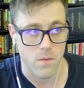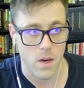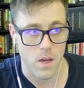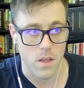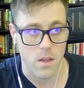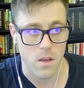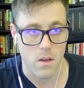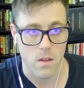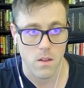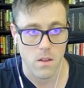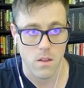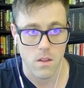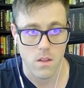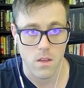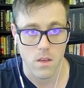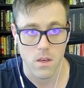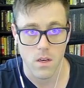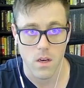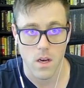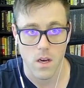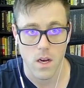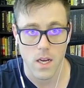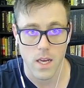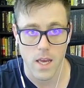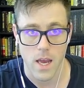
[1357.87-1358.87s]
the
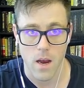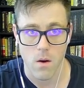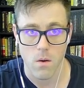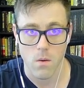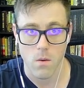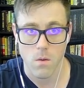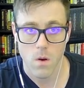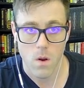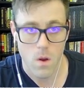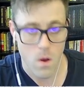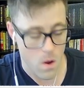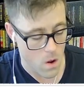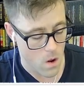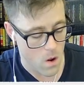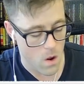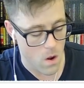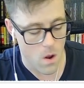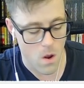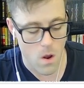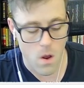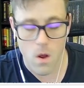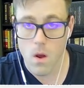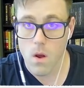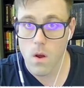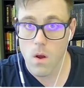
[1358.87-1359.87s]
account.
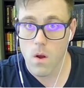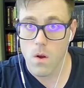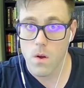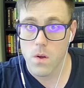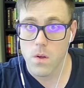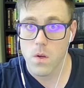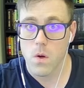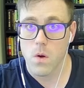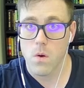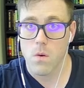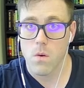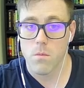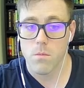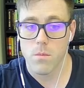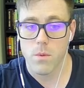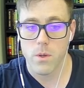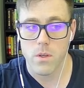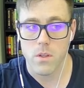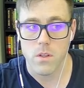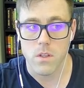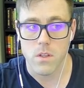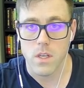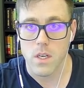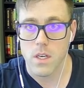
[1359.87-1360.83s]
Put in the account